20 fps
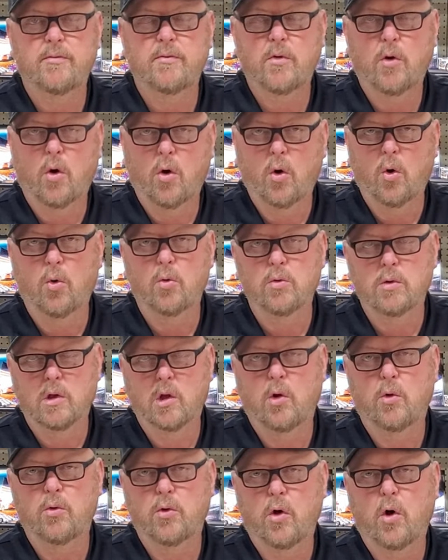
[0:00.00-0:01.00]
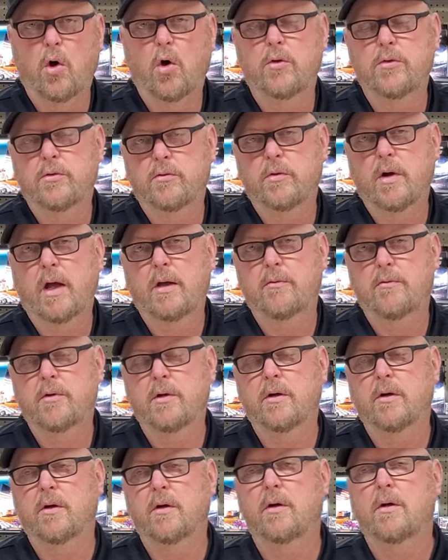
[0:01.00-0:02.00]
hold load on the right
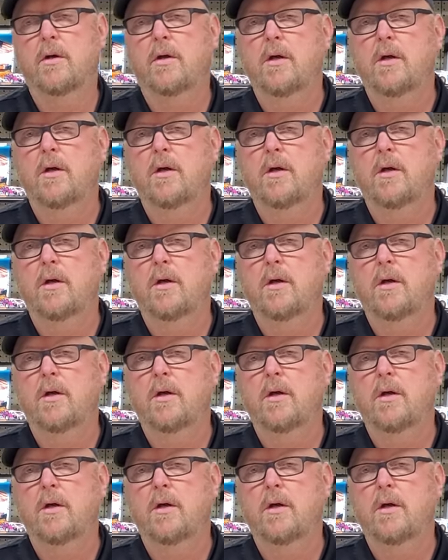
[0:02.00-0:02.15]
rear,